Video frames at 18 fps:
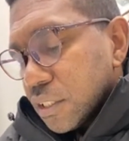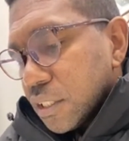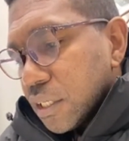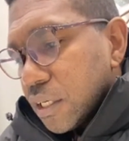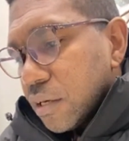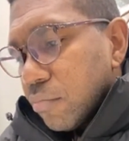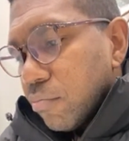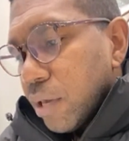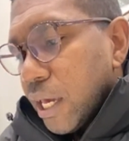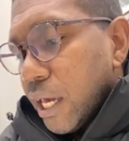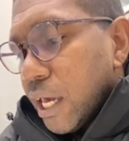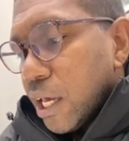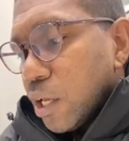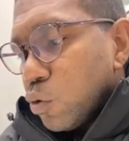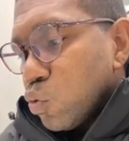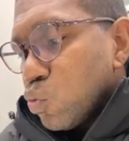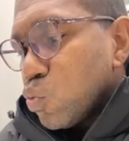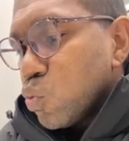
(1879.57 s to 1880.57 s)

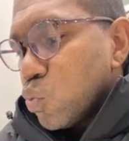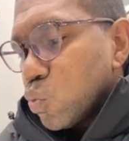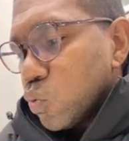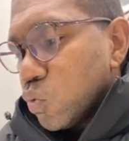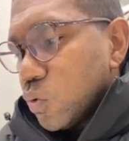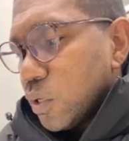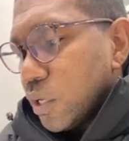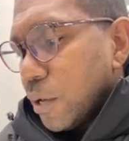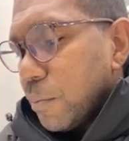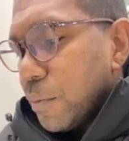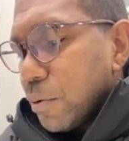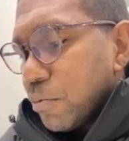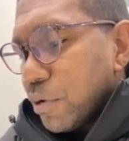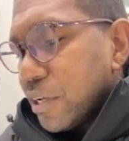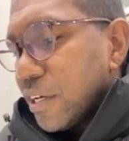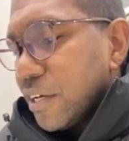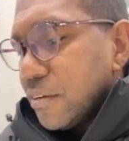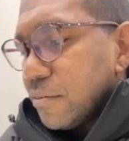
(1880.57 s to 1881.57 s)
Menu. Let me
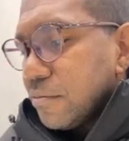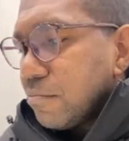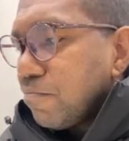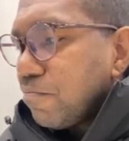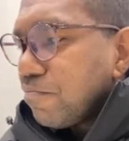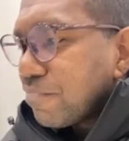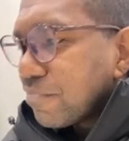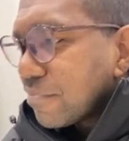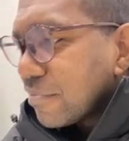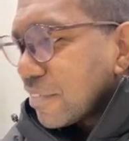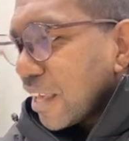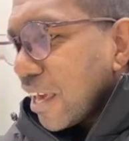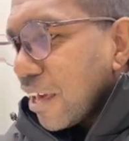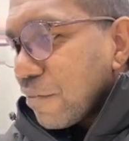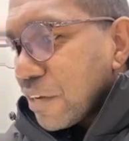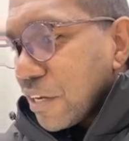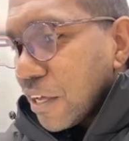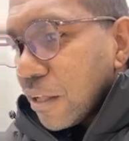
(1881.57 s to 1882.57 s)
read it. They have
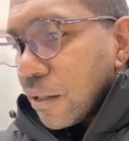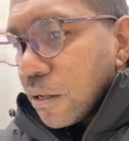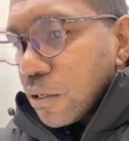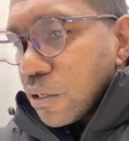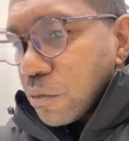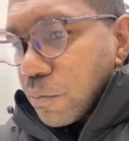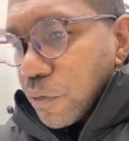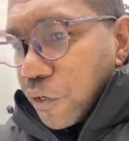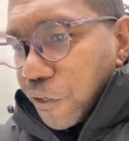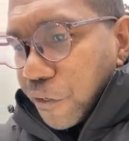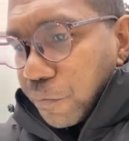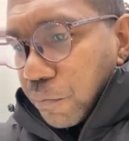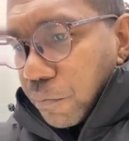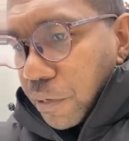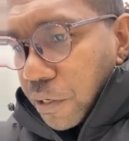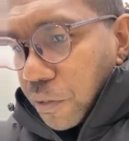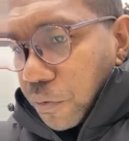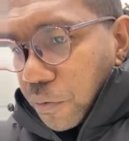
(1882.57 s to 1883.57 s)
an English
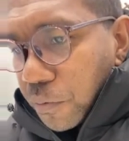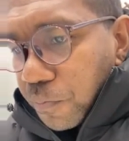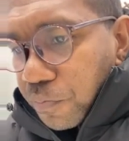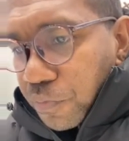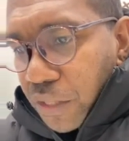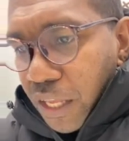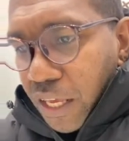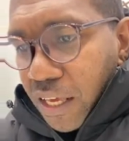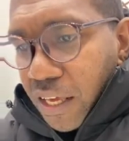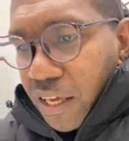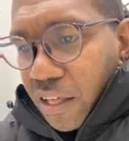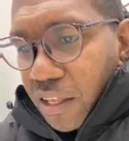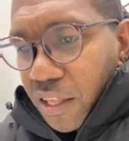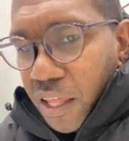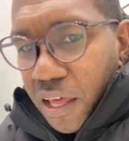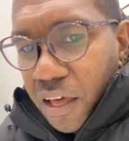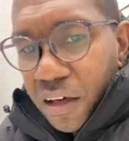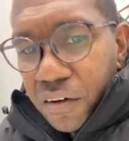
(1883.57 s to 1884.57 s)
menu. They
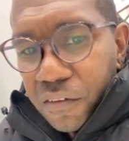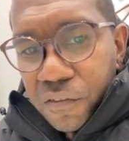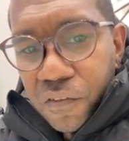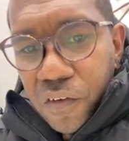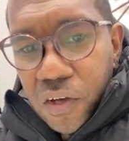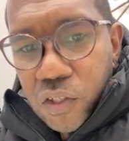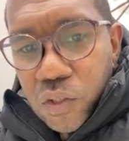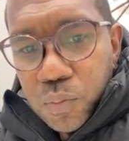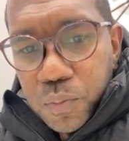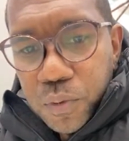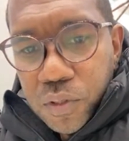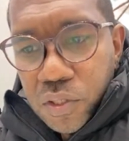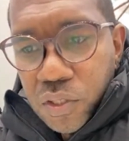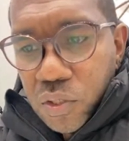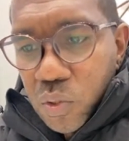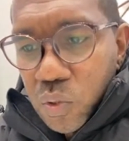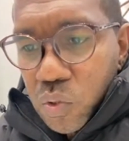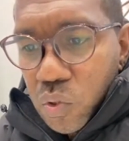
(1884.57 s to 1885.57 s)
have
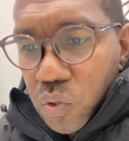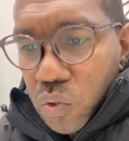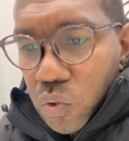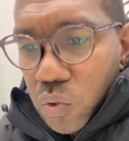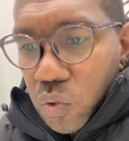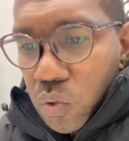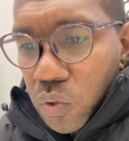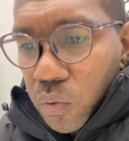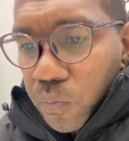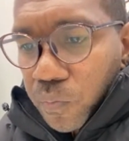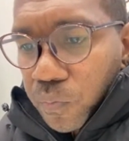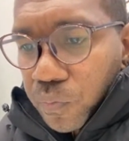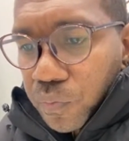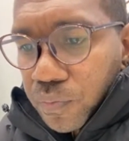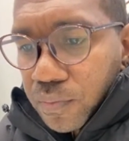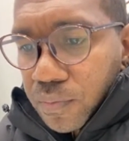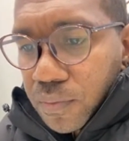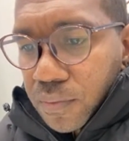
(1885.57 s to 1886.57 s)
espresso,
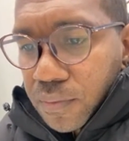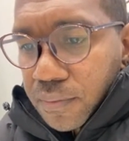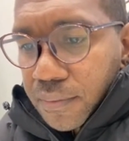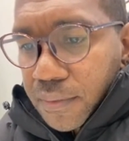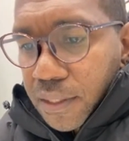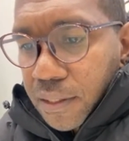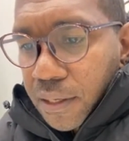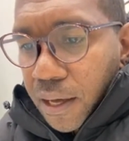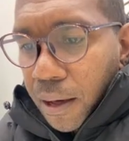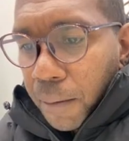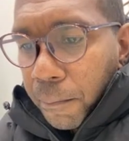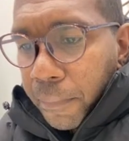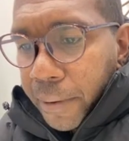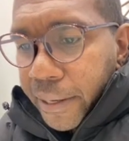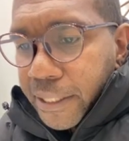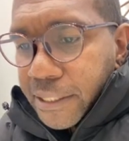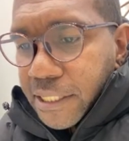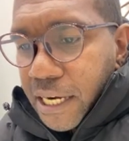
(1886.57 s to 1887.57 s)

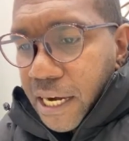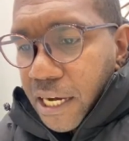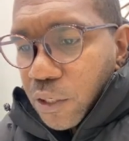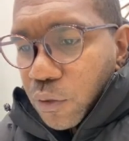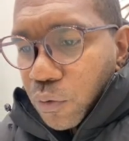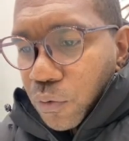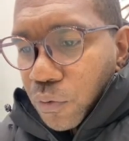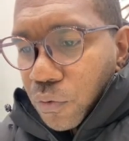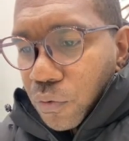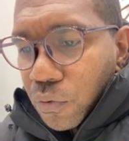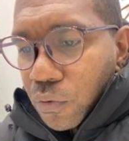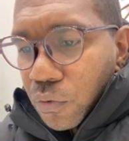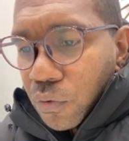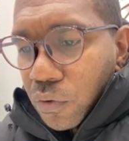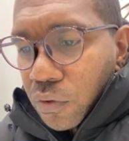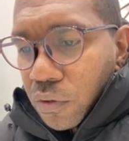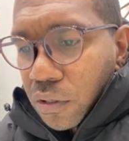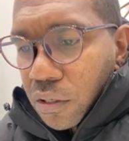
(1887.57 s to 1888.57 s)
americano,
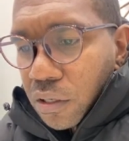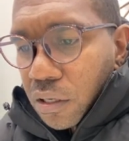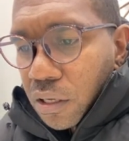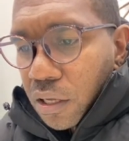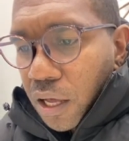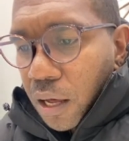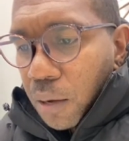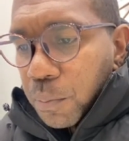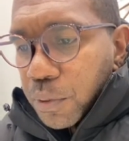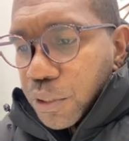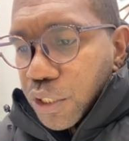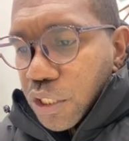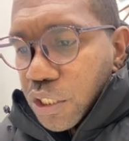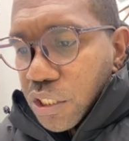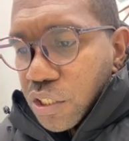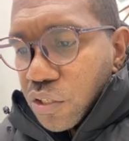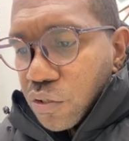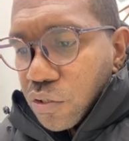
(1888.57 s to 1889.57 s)

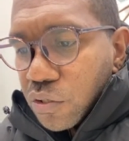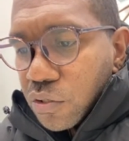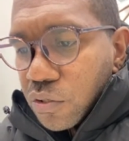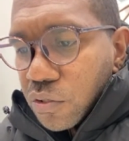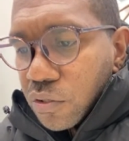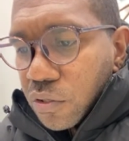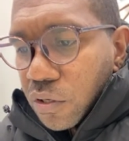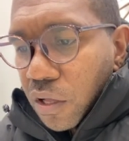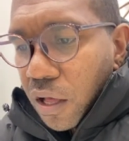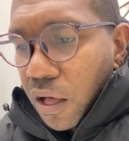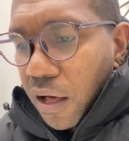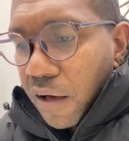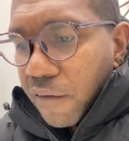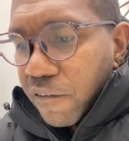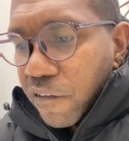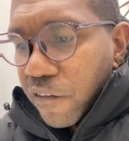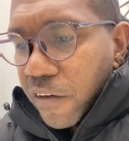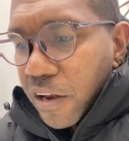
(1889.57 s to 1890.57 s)
cappuccino,
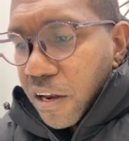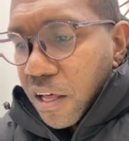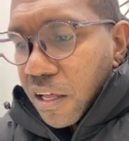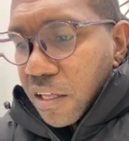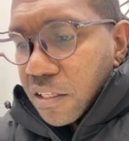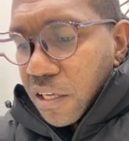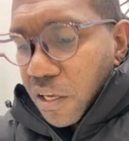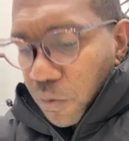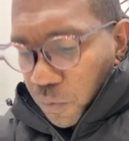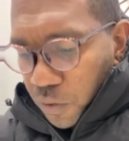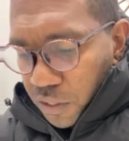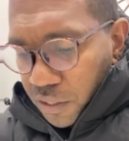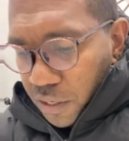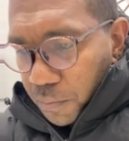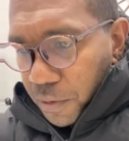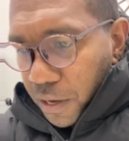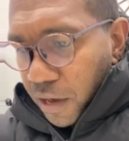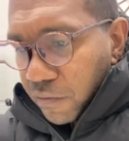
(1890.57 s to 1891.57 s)
cafe latte. What I'm
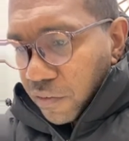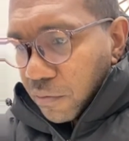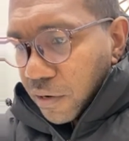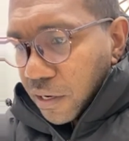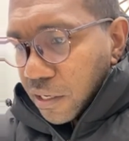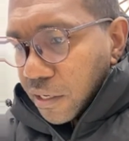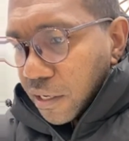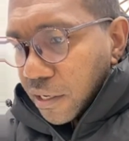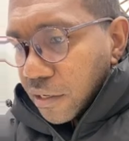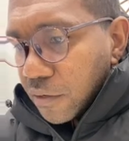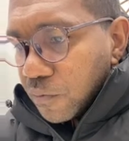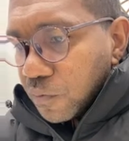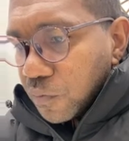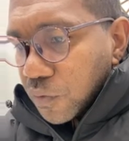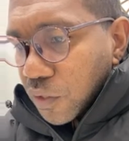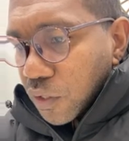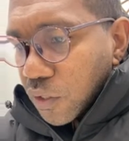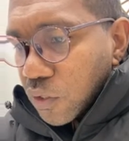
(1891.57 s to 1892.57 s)
having right now,
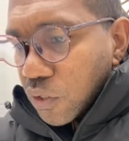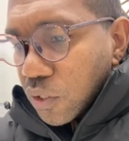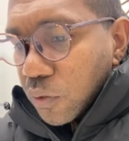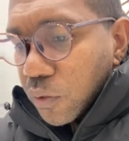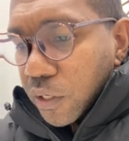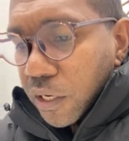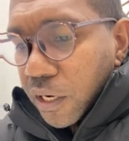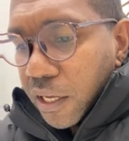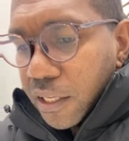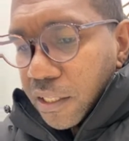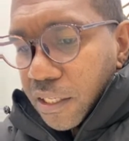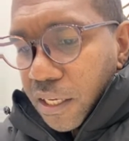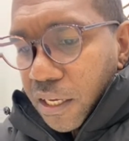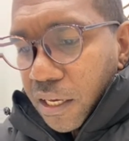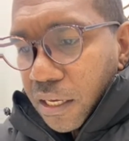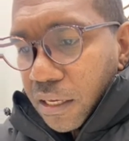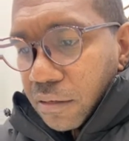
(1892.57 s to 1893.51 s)
soy latte.